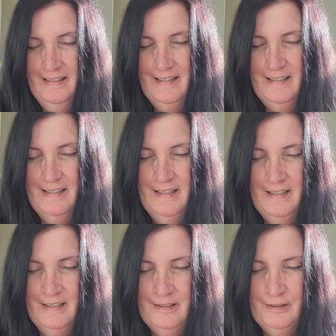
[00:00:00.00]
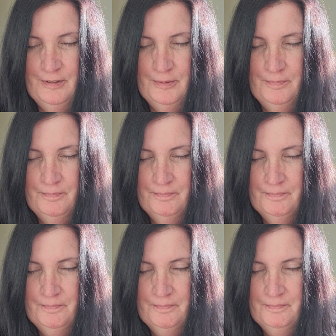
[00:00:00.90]
and inhale
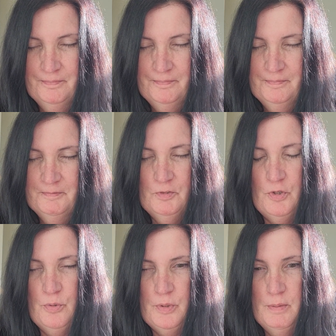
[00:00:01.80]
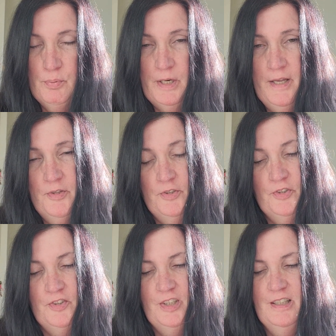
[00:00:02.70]
for 3
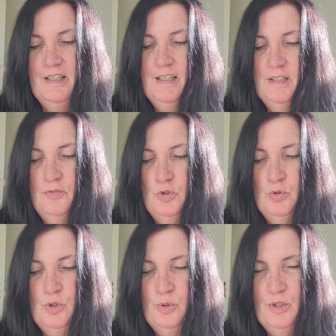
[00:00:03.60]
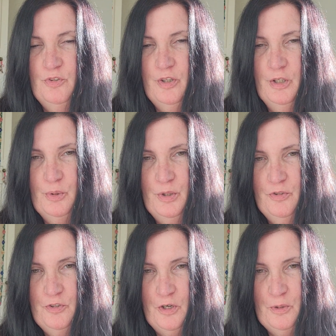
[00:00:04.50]
breaths. And if you notice, I always
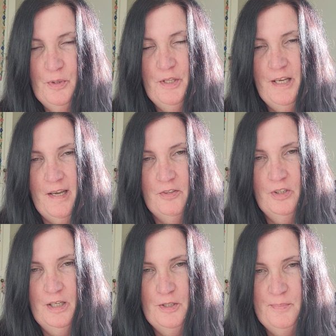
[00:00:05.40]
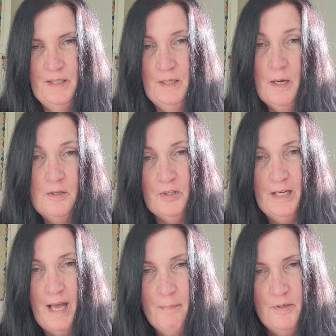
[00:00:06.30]
start with the exhale because I
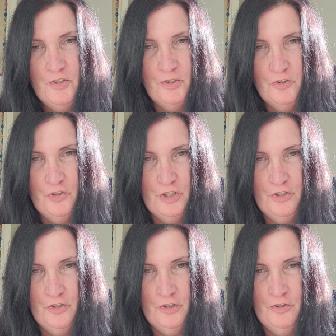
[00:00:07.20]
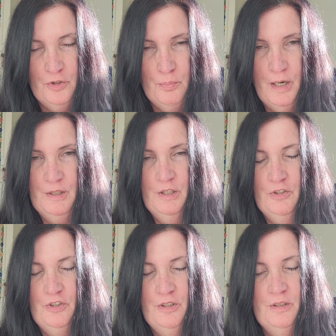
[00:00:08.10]
am a Jin Shin Jitsu
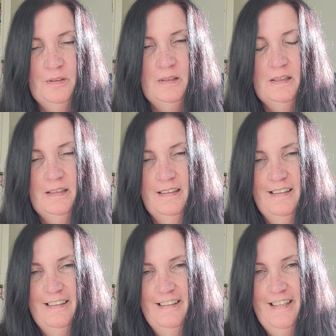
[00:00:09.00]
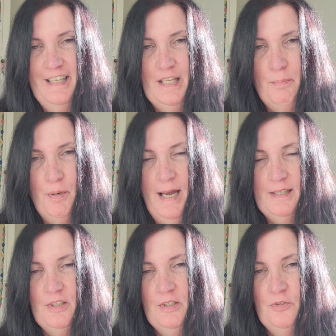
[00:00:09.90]
practitioner. In that
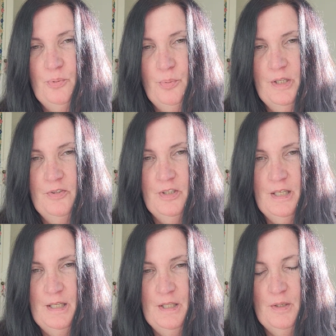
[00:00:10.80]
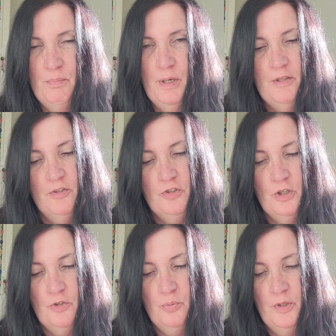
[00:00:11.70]
practice, we say the breath
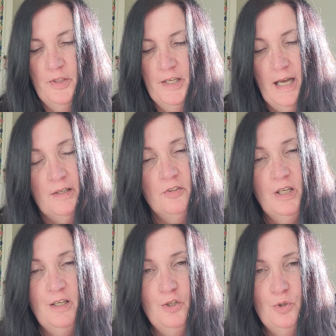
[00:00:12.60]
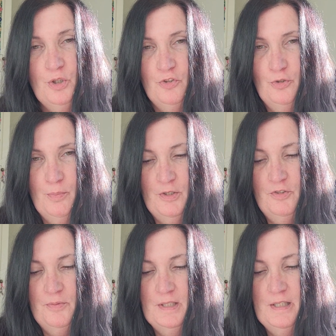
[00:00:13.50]
starts with the exhale because you
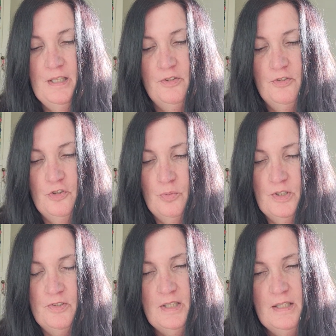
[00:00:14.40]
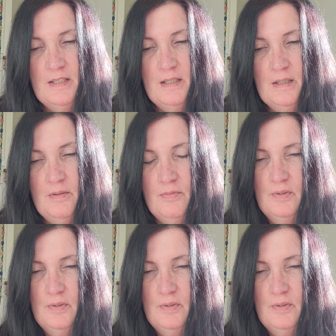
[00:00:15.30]
must release to receive.